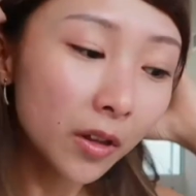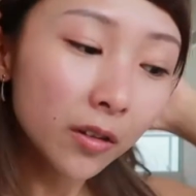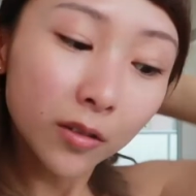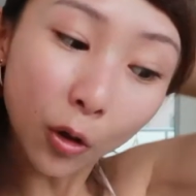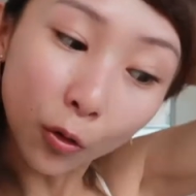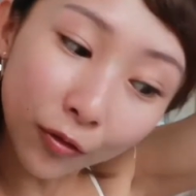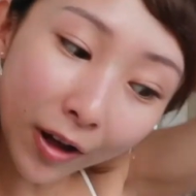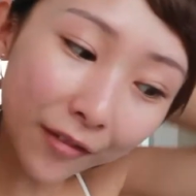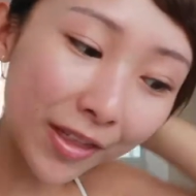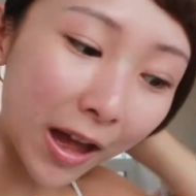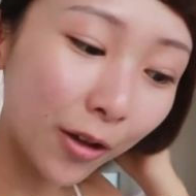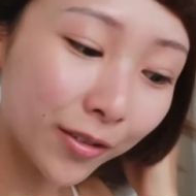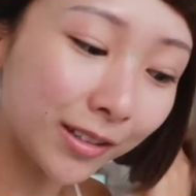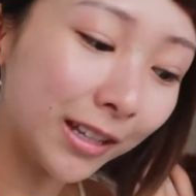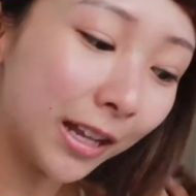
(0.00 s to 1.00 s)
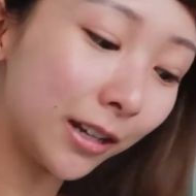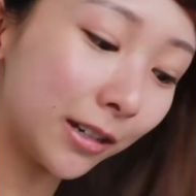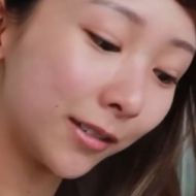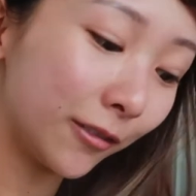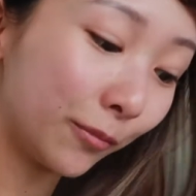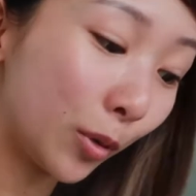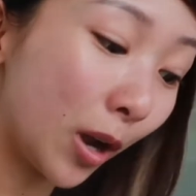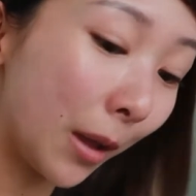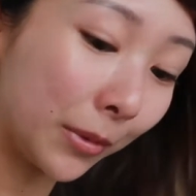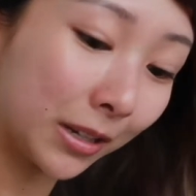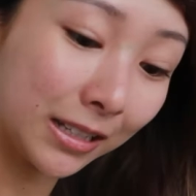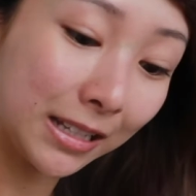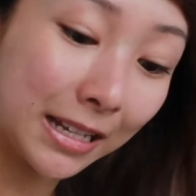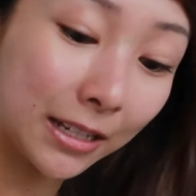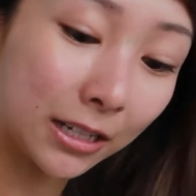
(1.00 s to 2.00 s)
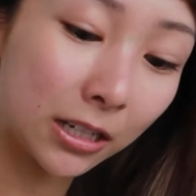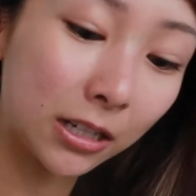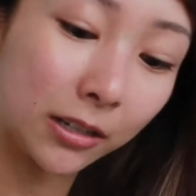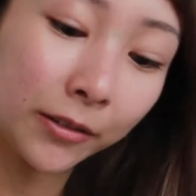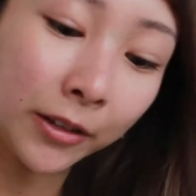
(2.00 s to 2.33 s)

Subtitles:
So 5,000 layers of primer later,